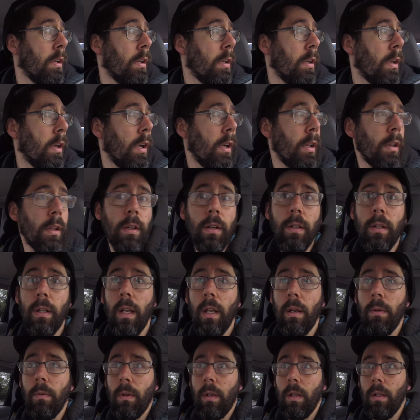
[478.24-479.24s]
I learned
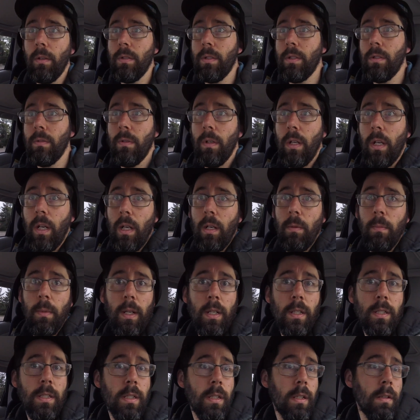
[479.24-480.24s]
that when I was doing handyman
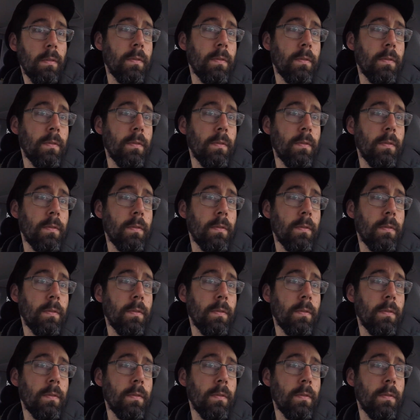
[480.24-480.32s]
stuff